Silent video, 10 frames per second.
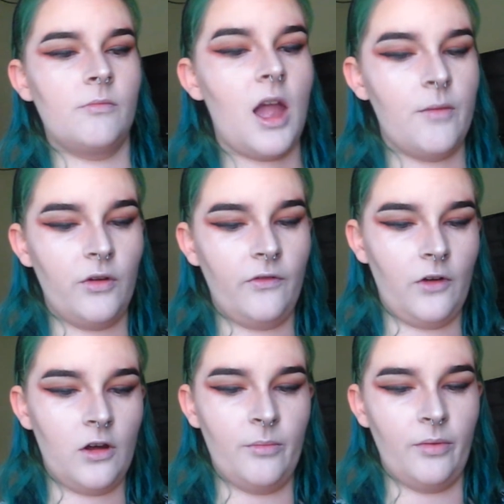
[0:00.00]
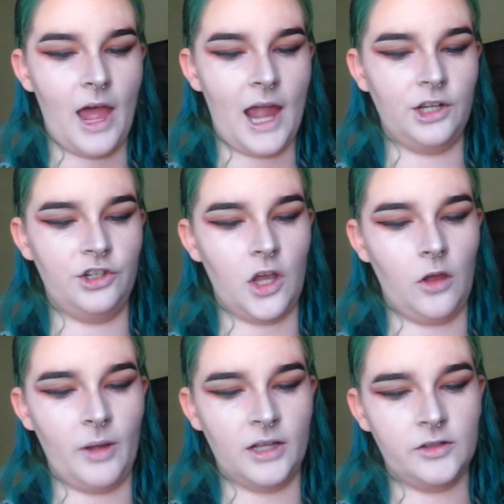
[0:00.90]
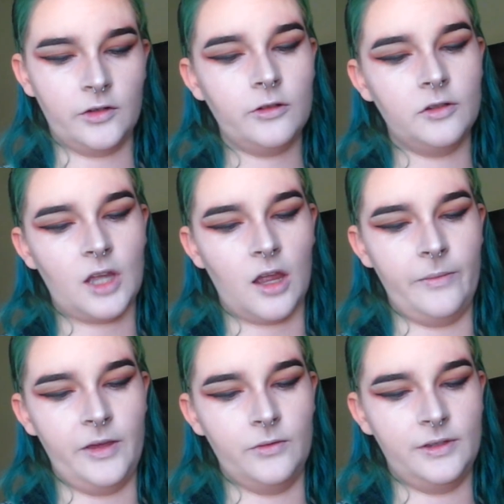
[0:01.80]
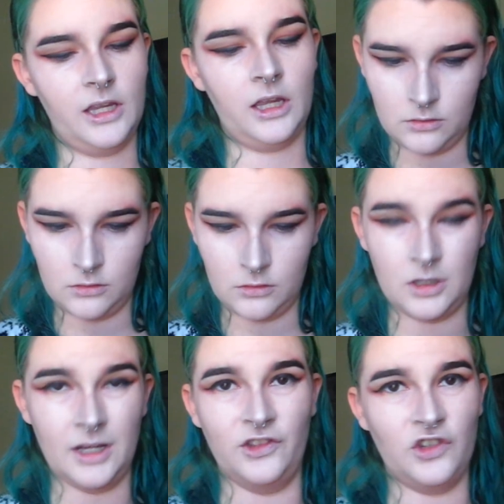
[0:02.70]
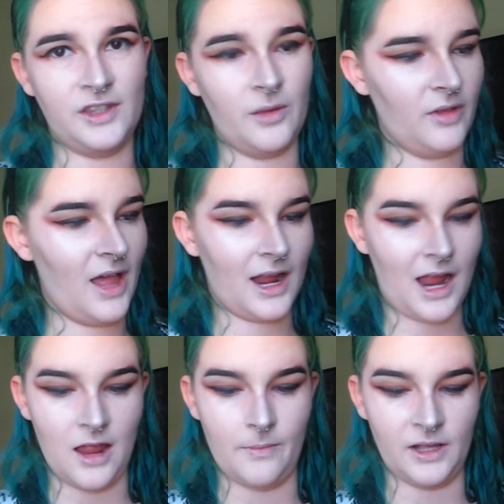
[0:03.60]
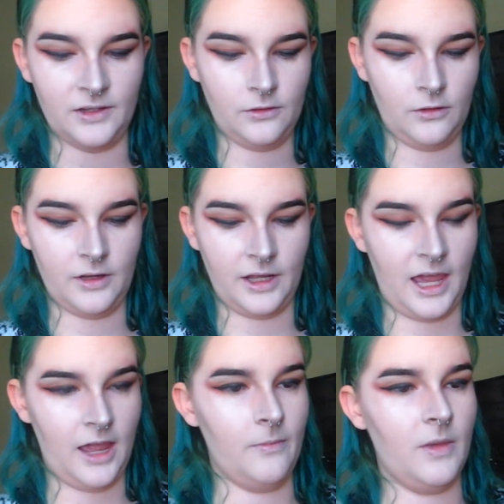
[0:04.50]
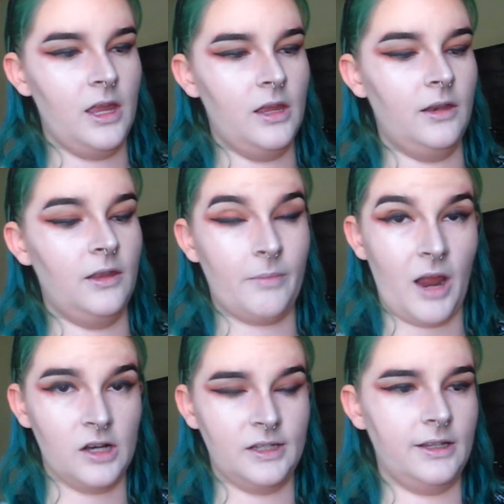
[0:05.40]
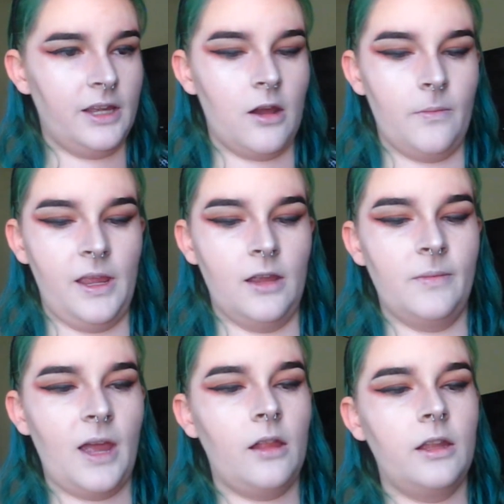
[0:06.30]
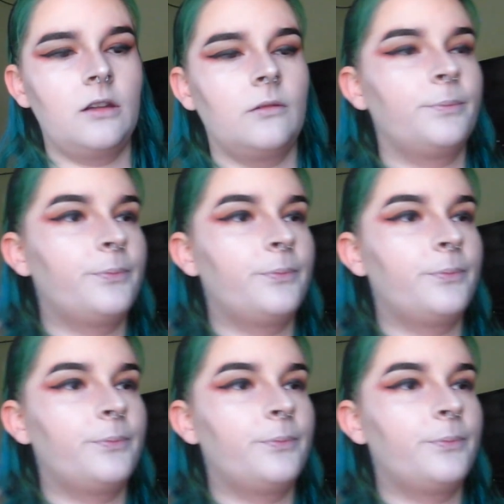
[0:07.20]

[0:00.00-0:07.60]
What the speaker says: I prefer black gel pencils. I'm using, it's just the black eye pencil that came in the Pirates of the Caribbean palette.